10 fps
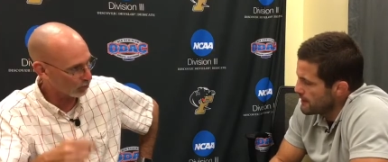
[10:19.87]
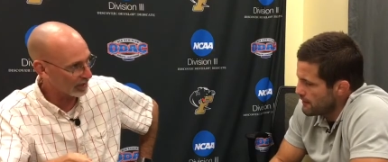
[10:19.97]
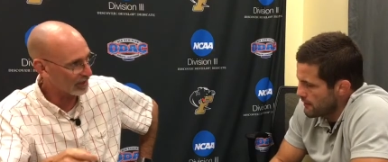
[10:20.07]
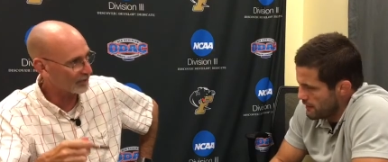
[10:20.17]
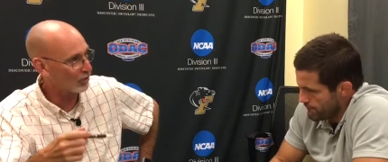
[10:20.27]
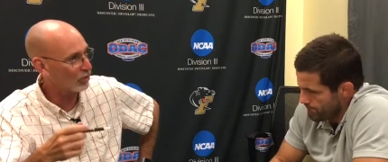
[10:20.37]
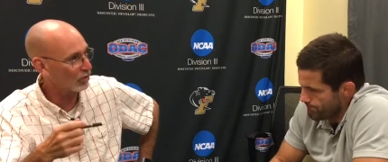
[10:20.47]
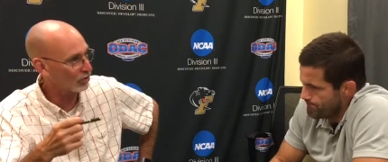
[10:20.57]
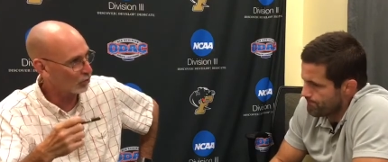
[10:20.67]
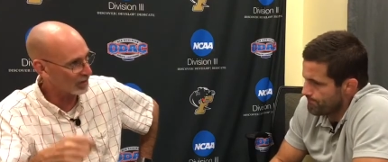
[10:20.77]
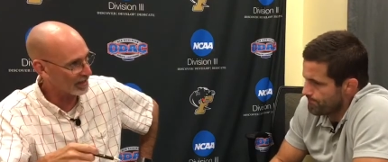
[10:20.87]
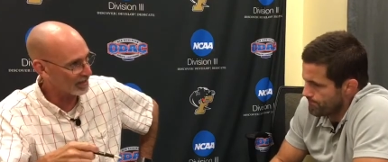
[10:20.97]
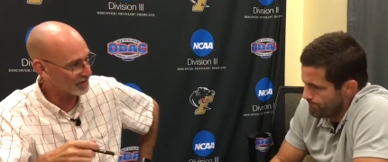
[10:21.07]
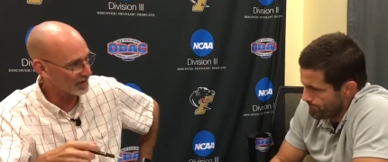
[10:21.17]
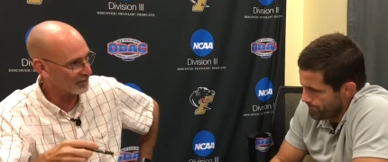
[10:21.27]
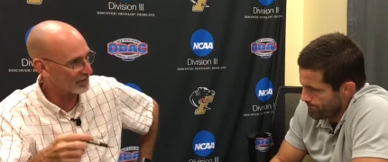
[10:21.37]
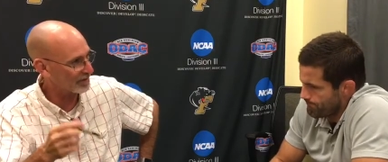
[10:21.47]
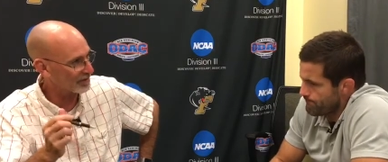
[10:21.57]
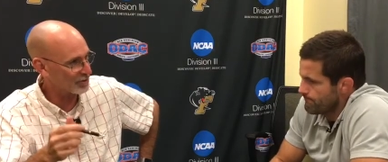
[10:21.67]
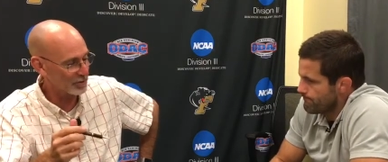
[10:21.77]
Speaker 1: 184,
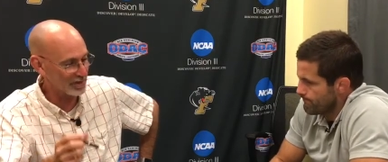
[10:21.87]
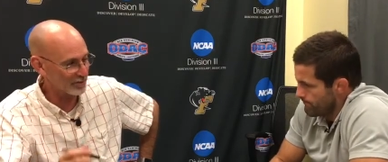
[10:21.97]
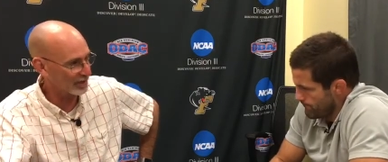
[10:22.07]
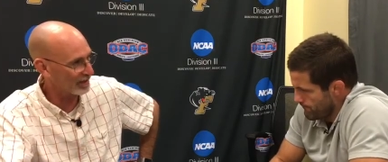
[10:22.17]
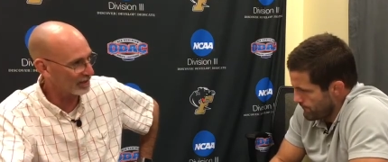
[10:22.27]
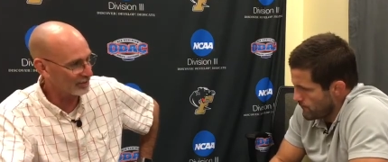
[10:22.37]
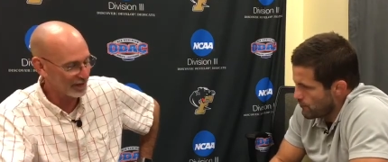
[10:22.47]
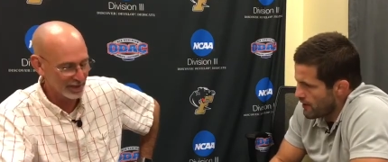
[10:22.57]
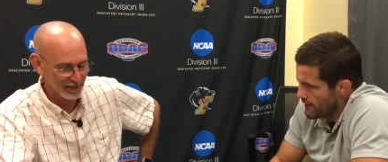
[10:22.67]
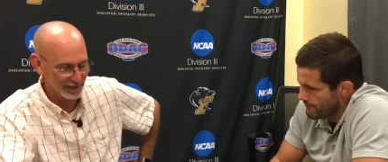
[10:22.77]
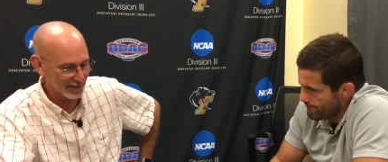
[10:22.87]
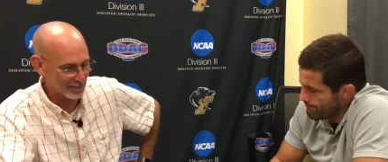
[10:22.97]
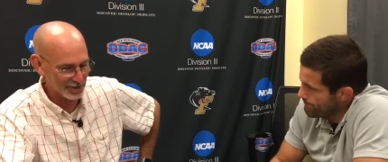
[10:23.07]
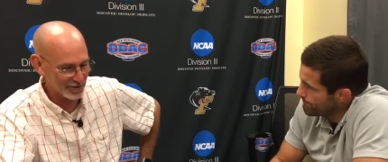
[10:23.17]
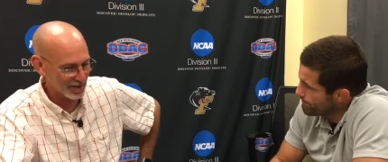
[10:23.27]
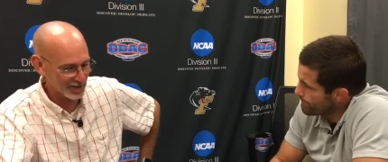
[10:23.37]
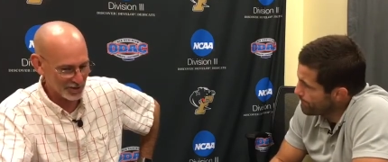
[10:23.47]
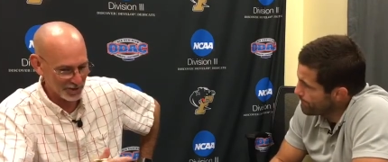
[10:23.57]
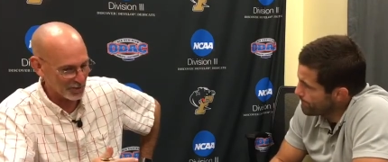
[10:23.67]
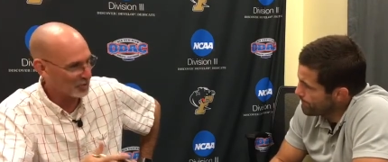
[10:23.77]
197, and 285. Right. And I'm excited
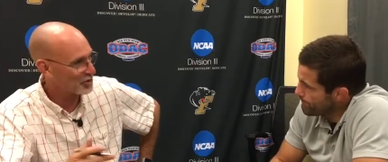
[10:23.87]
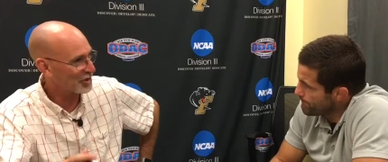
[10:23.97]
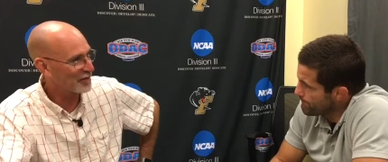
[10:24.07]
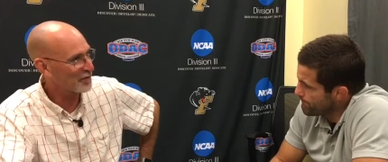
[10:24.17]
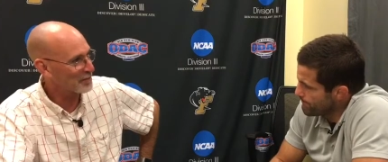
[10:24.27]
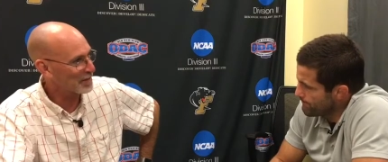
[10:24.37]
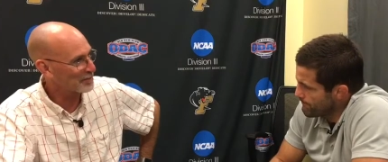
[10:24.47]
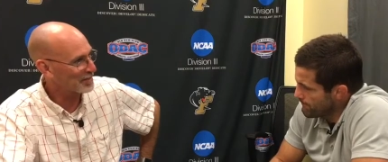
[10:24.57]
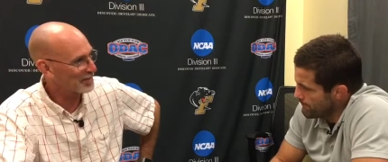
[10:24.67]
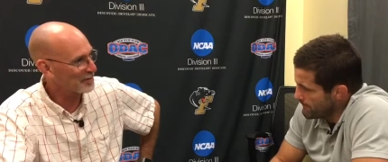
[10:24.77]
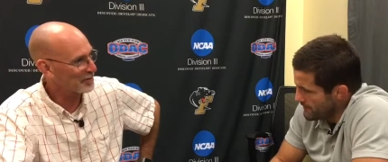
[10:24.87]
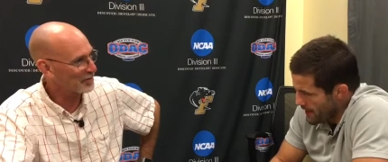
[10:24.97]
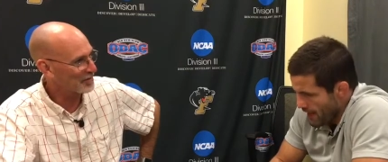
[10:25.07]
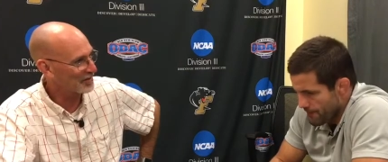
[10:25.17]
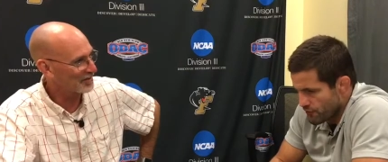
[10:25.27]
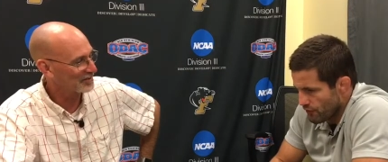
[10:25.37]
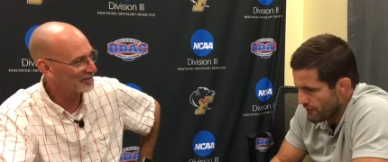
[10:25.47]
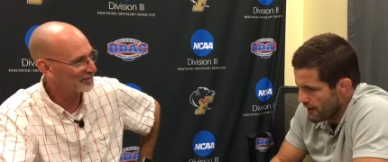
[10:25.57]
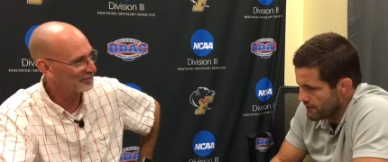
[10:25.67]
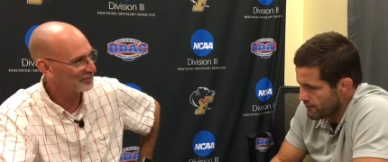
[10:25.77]
to see what you got for the big men coming. Yeah,
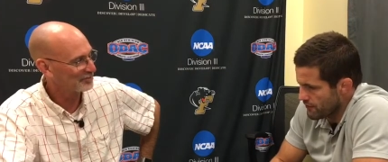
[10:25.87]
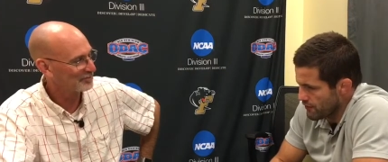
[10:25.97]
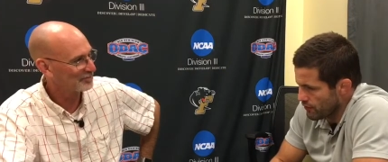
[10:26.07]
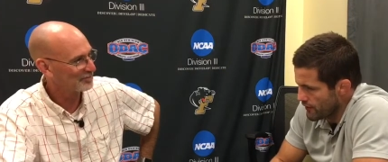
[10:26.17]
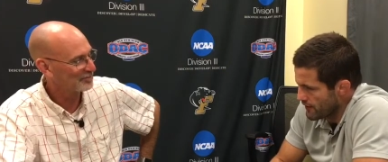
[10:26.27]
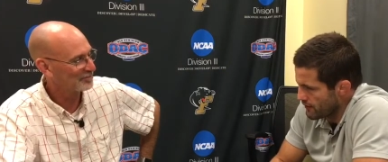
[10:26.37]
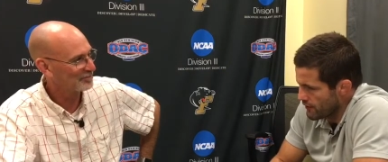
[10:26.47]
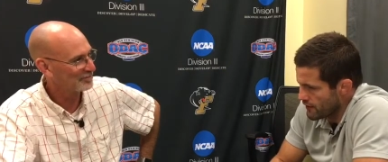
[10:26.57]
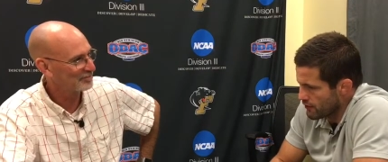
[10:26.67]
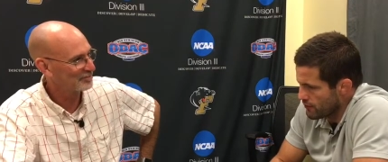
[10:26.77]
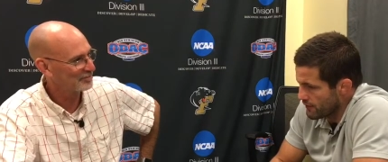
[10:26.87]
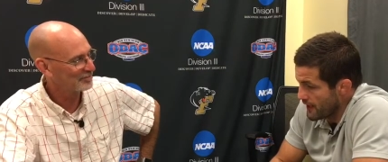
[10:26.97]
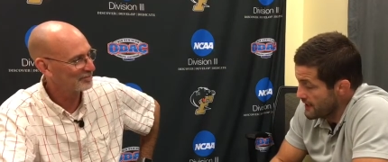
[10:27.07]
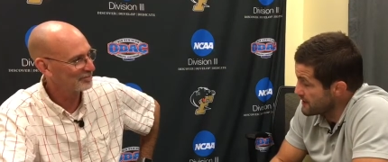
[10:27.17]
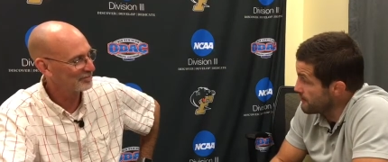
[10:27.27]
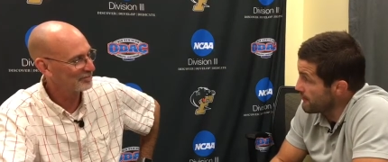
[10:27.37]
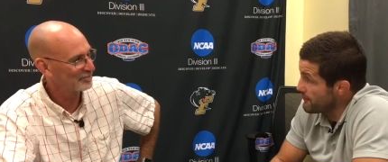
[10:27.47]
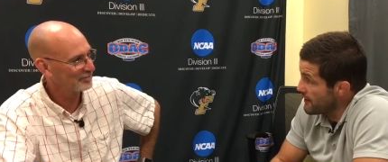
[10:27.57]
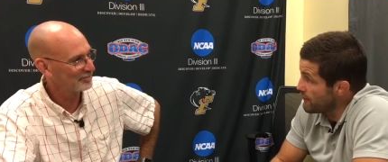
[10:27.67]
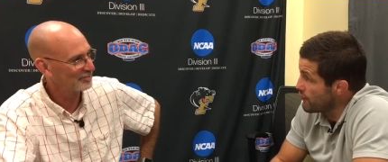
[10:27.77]
Speaker 2: absolutely. Here. We got you know great great group of guys coming in
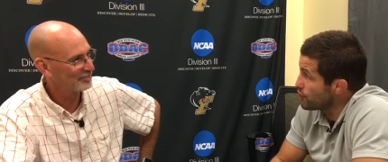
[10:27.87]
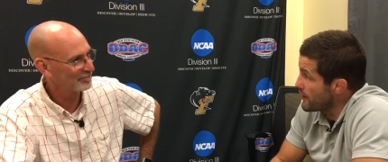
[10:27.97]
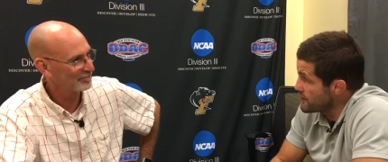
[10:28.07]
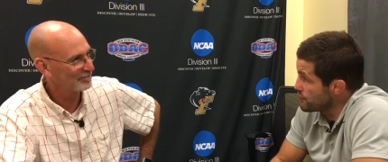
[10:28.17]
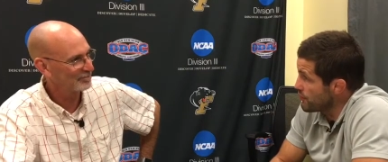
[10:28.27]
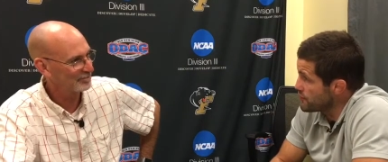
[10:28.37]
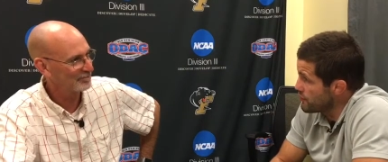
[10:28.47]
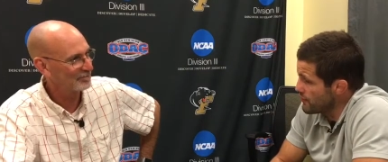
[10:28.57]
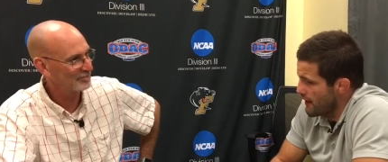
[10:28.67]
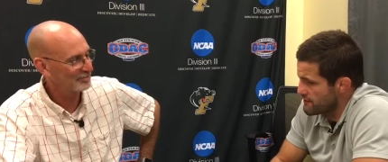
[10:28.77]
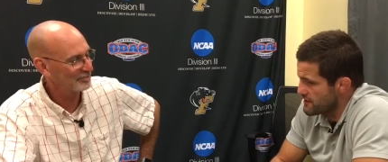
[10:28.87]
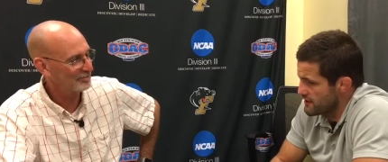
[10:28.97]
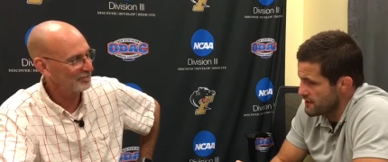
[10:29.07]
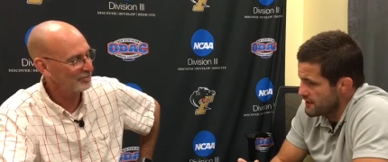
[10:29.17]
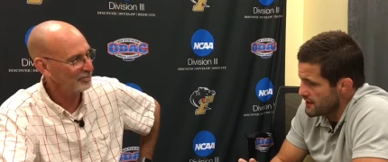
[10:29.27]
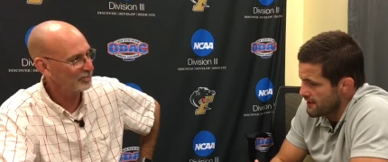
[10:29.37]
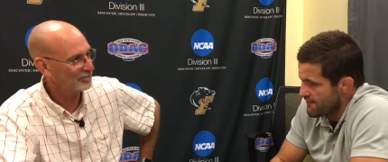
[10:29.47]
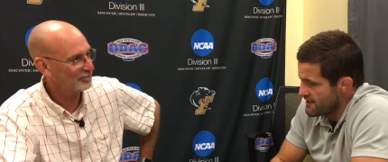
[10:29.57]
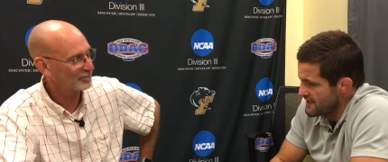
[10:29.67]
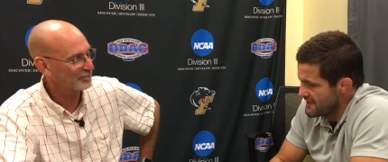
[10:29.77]
for that, those weights as well too. You know, obviously
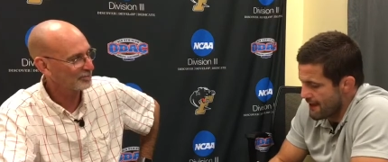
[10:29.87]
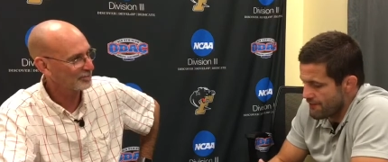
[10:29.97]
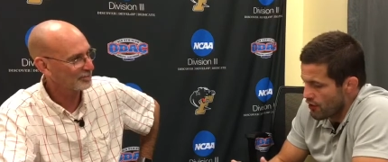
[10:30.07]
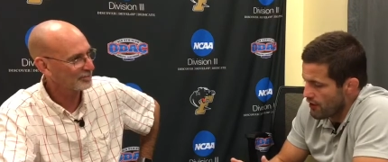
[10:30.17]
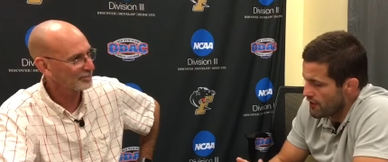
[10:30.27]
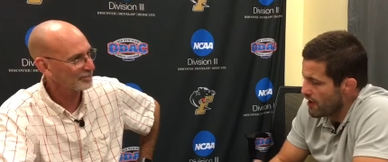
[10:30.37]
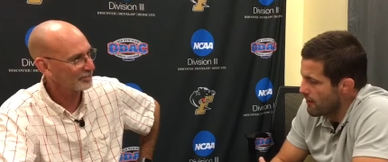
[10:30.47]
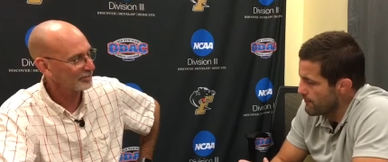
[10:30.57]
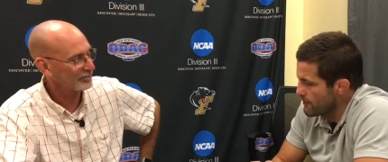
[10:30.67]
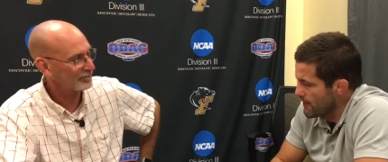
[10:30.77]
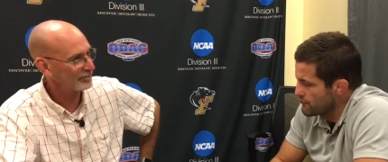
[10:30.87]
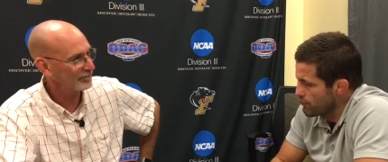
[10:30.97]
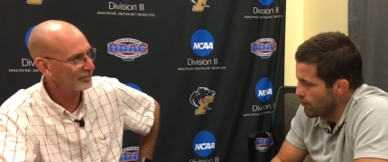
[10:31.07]
57 on up, that was